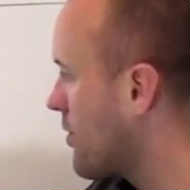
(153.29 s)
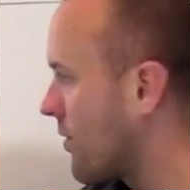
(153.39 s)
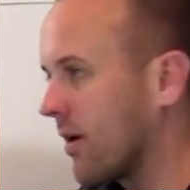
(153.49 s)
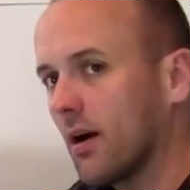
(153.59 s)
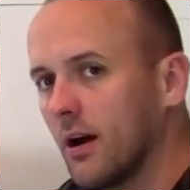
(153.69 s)

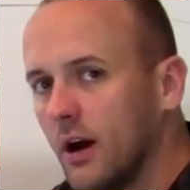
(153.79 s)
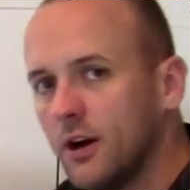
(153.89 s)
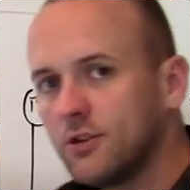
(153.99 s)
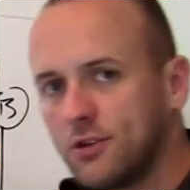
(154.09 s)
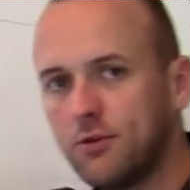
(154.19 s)
more
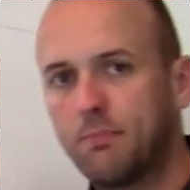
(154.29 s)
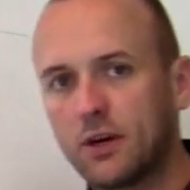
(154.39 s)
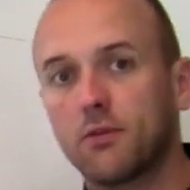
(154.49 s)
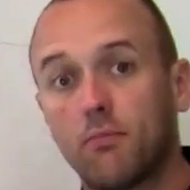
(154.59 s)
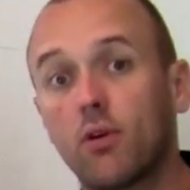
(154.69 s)
to
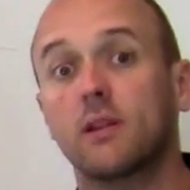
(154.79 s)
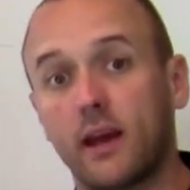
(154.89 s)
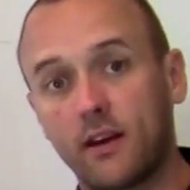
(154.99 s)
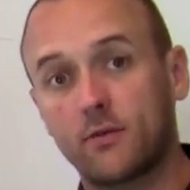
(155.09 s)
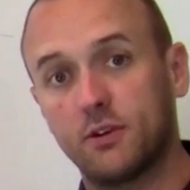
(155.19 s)
build more
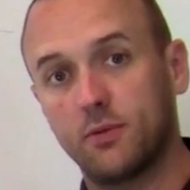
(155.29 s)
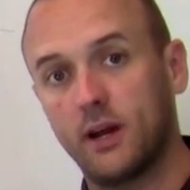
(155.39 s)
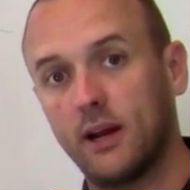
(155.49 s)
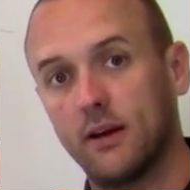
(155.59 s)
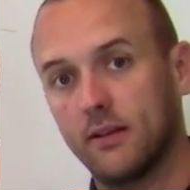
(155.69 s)
links
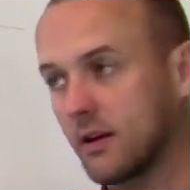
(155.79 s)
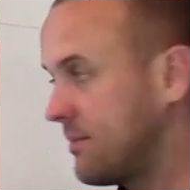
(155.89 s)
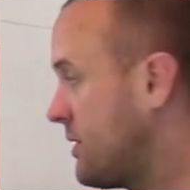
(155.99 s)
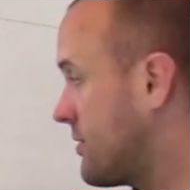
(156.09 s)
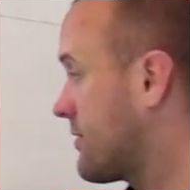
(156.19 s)
between the
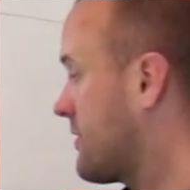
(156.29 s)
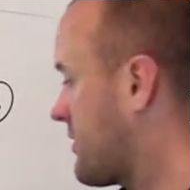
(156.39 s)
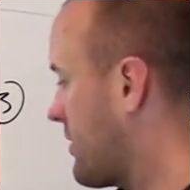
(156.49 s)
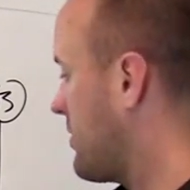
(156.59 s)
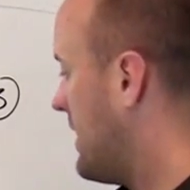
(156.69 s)
computers.
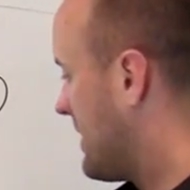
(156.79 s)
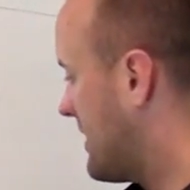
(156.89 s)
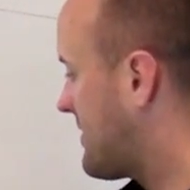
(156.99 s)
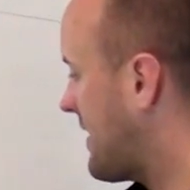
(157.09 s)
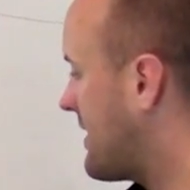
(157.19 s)
So
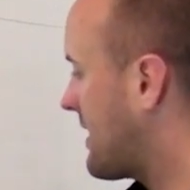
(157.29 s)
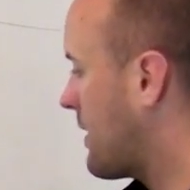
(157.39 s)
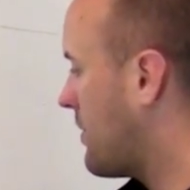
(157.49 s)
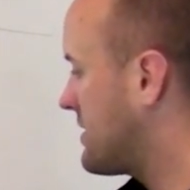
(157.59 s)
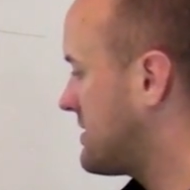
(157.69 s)
let's say that
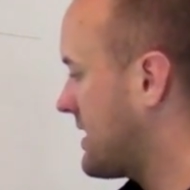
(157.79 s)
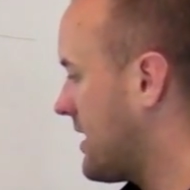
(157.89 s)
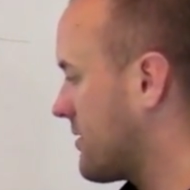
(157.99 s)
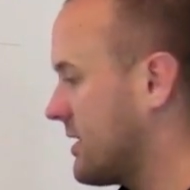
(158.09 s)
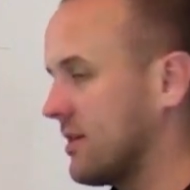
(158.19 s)
I want to
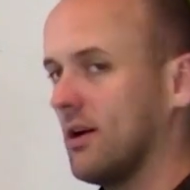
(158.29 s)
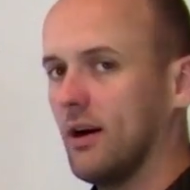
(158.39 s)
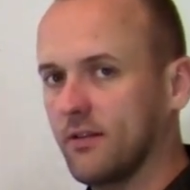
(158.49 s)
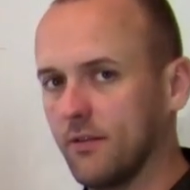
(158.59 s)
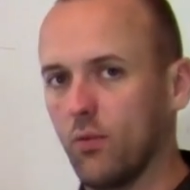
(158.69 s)
tolerate the
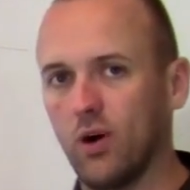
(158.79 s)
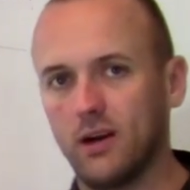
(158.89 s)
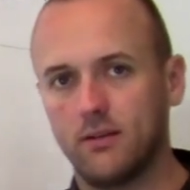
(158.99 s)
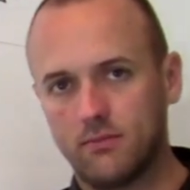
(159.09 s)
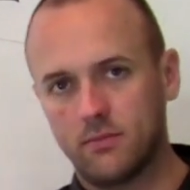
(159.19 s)
loss of
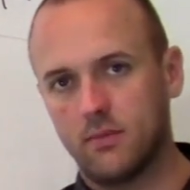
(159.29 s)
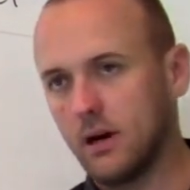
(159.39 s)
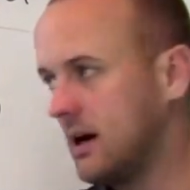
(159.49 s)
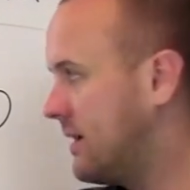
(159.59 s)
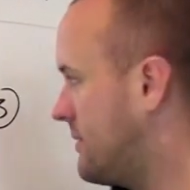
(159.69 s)
one
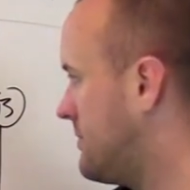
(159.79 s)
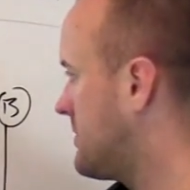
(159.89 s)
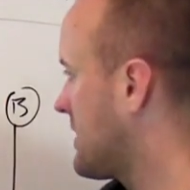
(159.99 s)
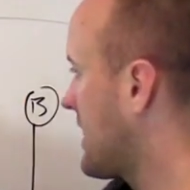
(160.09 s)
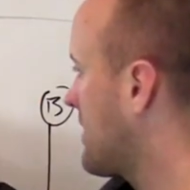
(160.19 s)
uh,
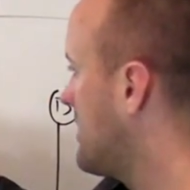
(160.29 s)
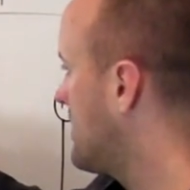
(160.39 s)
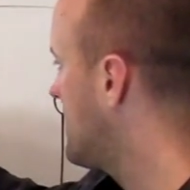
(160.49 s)
link